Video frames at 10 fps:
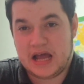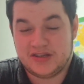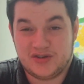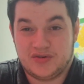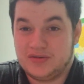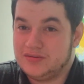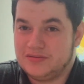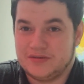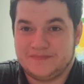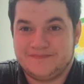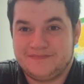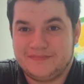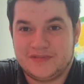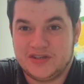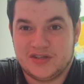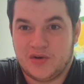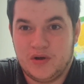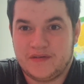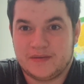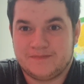And so, it's just not
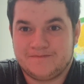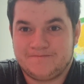worth it.